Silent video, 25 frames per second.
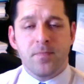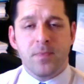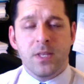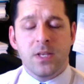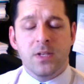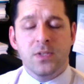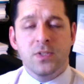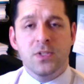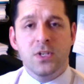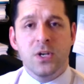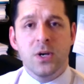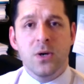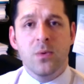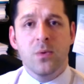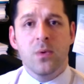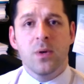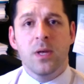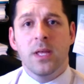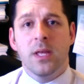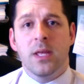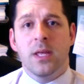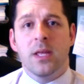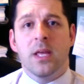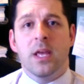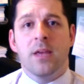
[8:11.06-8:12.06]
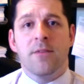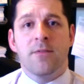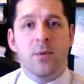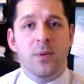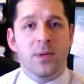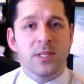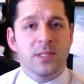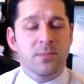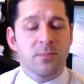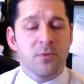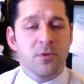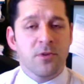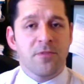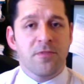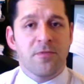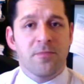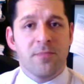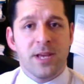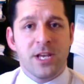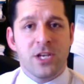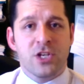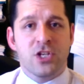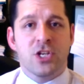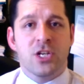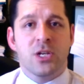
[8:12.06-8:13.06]
So if you want some more
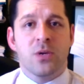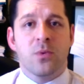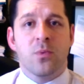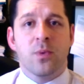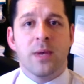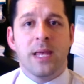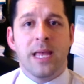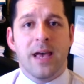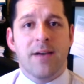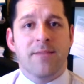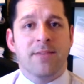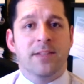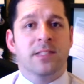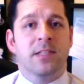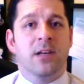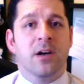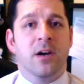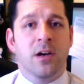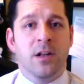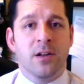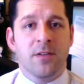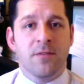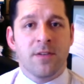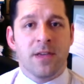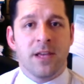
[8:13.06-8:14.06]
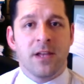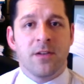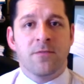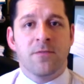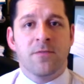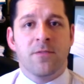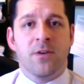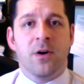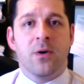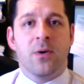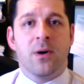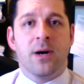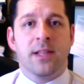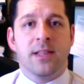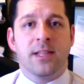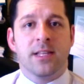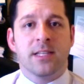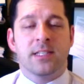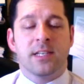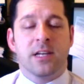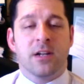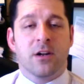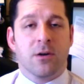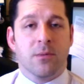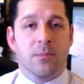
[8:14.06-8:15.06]
information, we have a ton of info on
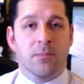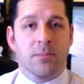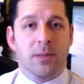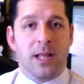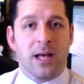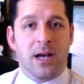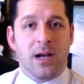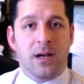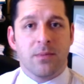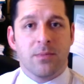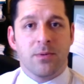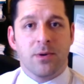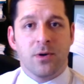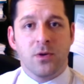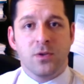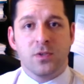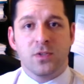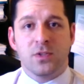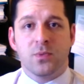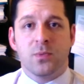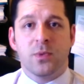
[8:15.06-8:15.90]
this on our blog posts.